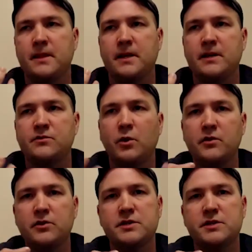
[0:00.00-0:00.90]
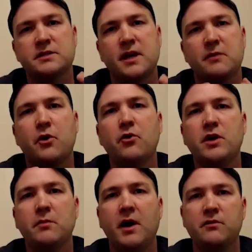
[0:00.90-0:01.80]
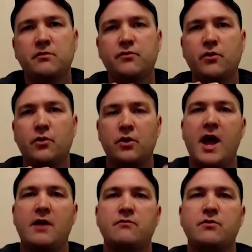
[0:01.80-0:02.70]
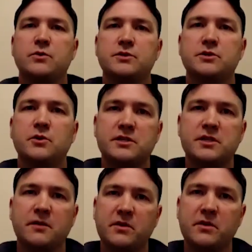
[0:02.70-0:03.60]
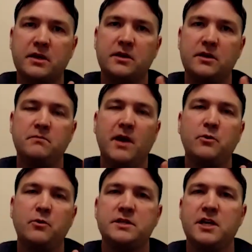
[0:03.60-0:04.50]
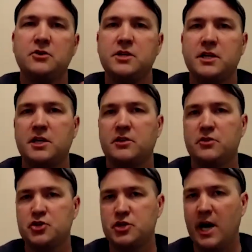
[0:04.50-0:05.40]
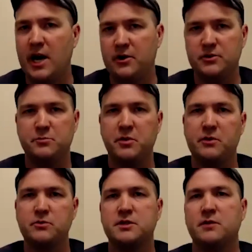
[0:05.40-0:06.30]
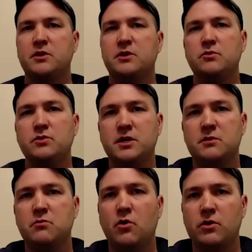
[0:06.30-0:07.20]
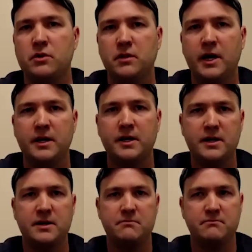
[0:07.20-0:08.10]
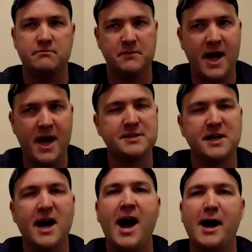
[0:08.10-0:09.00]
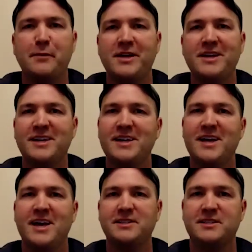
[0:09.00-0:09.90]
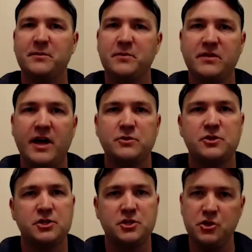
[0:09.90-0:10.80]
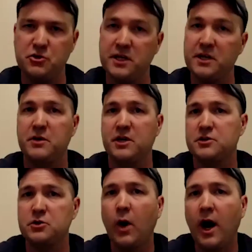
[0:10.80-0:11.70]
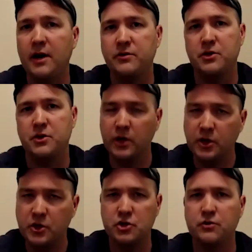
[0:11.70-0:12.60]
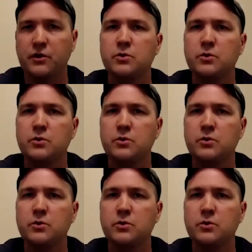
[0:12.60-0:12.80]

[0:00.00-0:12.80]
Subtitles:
it's one of those things that Pokemon forever was always something that I wouldn't say you did it in the shadows, but it was something you did more like as a hobby, and something that was just, you did it because you wanted to do it. And sure,